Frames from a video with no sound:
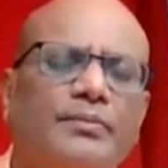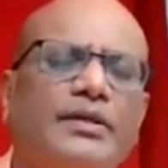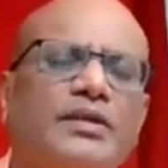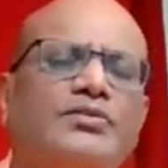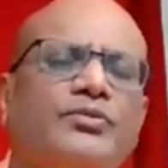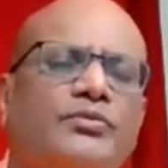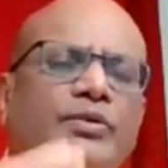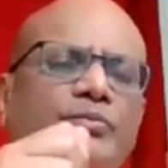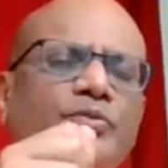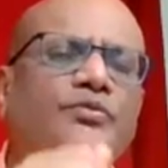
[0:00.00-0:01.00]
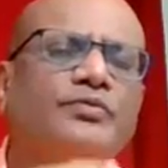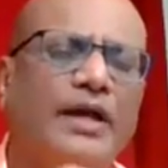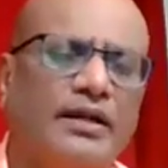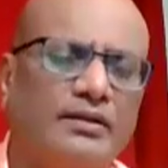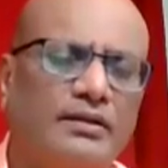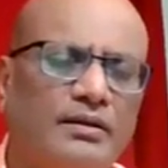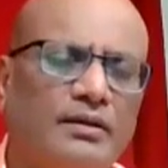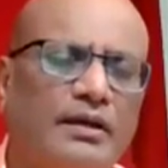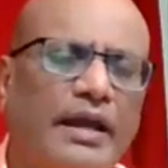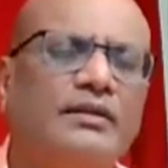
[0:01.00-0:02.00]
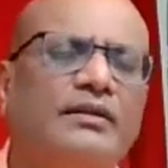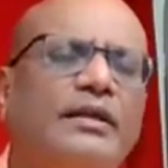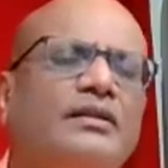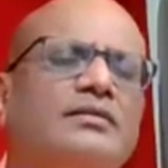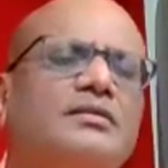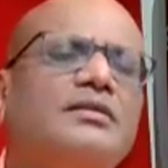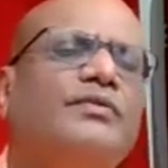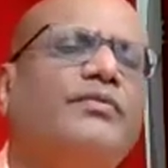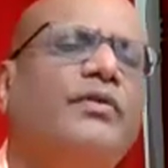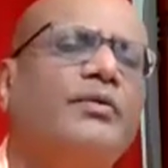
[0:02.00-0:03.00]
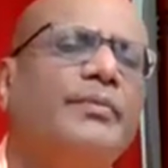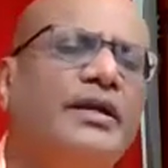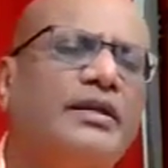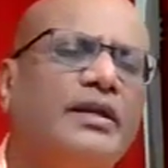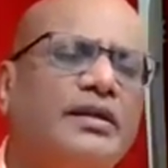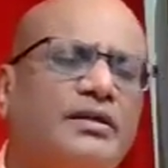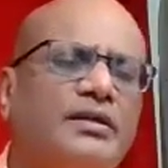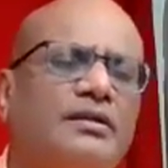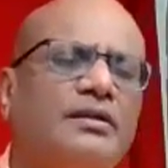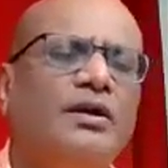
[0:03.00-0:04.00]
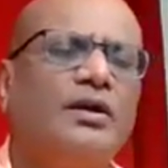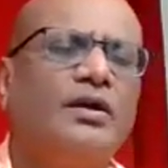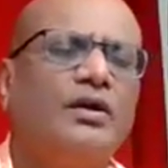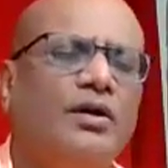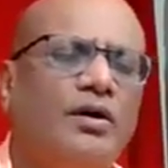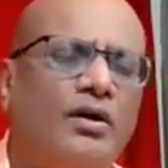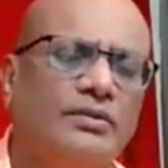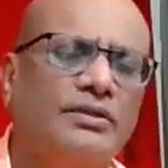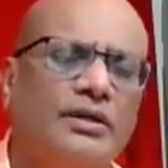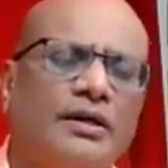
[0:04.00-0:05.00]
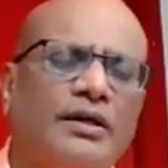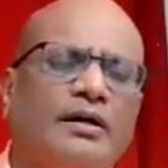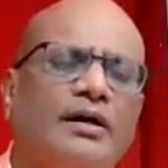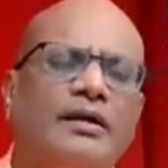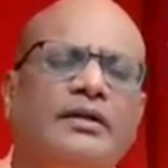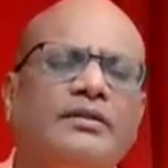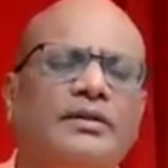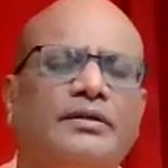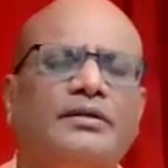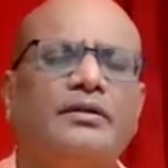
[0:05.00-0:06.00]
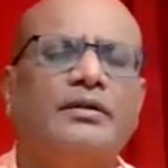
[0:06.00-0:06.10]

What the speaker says: But he has to remove that and then sit for meditation on under the